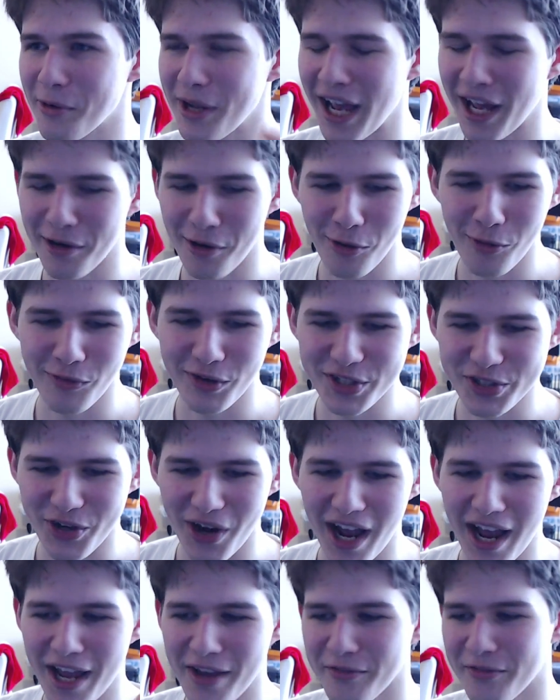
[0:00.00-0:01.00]
we had
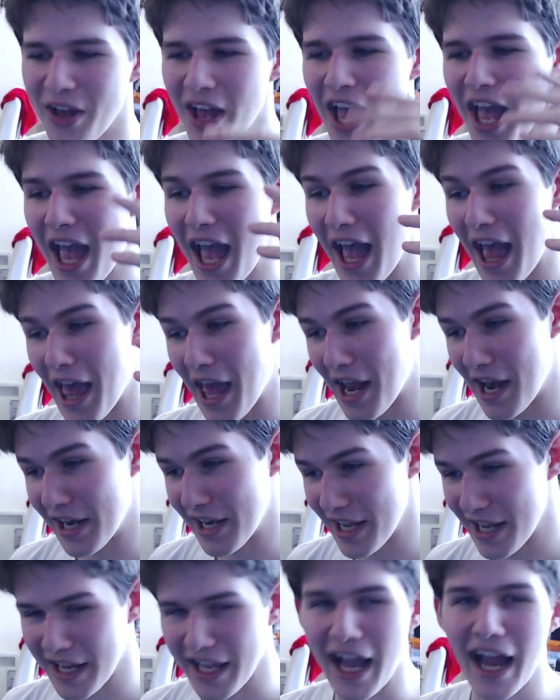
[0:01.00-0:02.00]
Overdrive, and
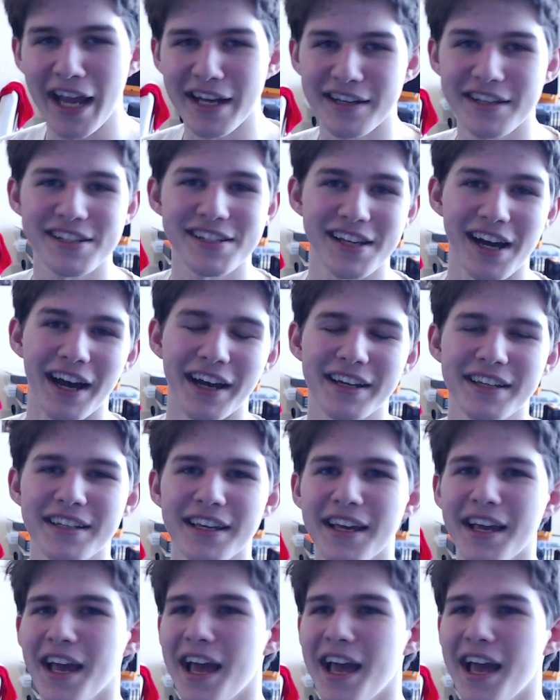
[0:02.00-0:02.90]
it kind of sucked.